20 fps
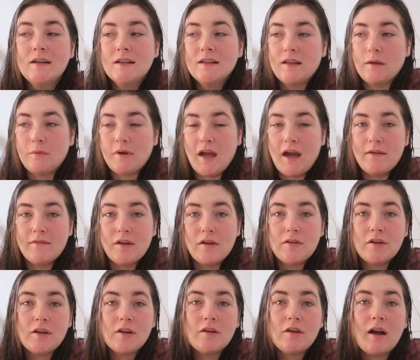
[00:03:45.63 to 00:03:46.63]
that we have
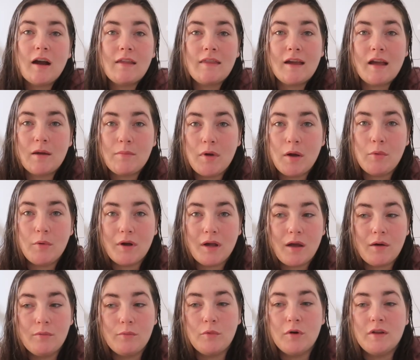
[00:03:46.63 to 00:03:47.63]
down here. I think I might want
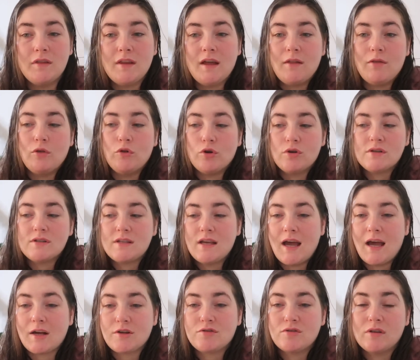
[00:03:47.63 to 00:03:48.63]
to get one that looks
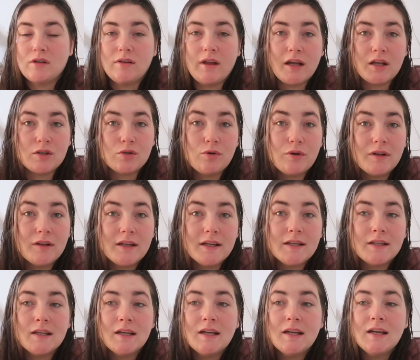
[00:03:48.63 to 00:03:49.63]
actually like a
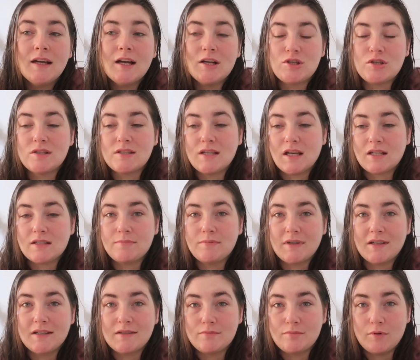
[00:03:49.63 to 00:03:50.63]
toilet. It just sucks
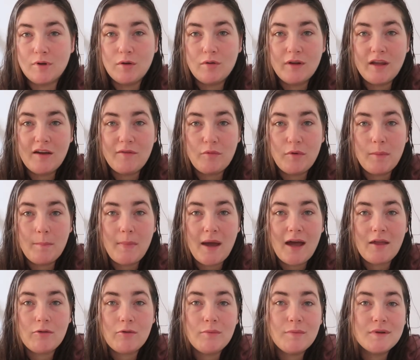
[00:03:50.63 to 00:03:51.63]
because we only have one
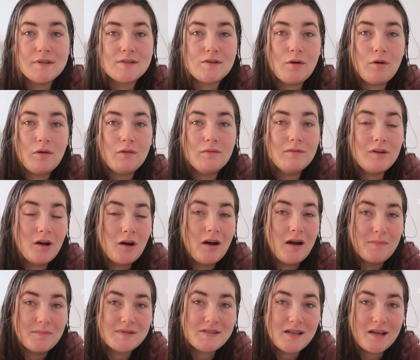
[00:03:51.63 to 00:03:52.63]
bathroom and it's
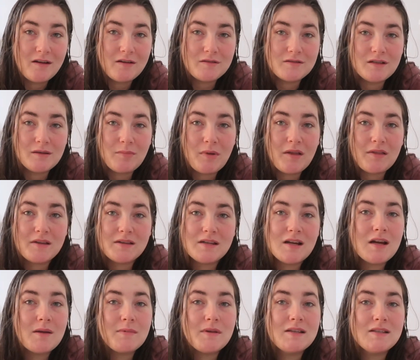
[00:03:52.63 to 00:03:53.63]
upstairs. Like by the
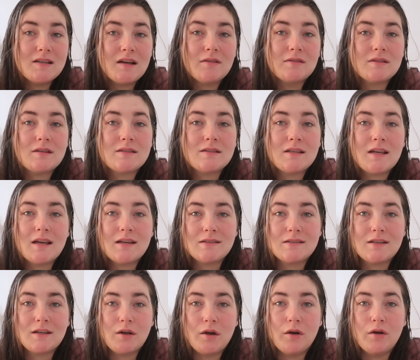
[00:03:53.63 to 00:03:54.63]
time he tells us he
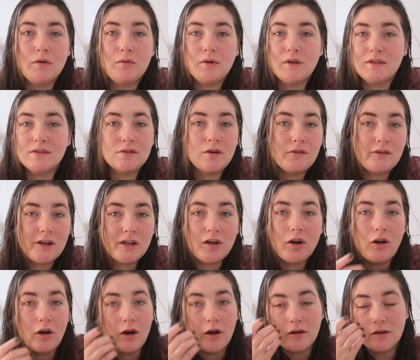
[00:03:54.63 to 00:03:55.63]
has to go, he's already
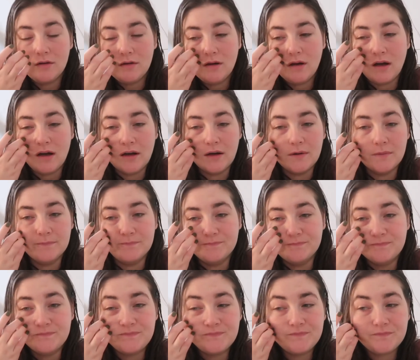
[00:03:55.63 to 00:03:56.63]
gone. Um,
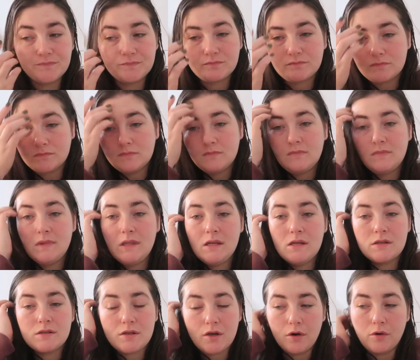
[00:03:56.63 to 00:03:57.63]

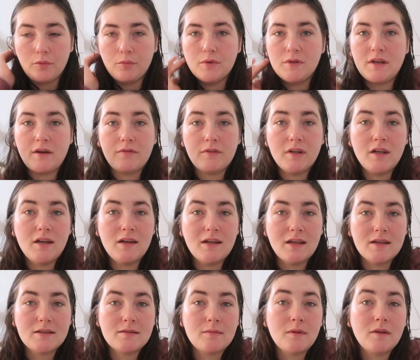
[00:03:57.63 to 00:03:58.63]
so we definitely need to
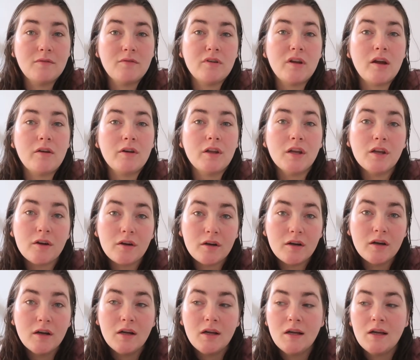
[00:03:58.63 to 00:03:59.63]
get something for down
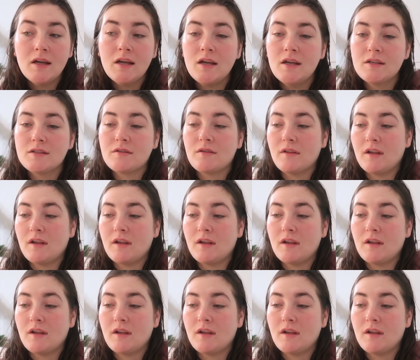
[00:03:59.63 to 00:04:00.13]
here so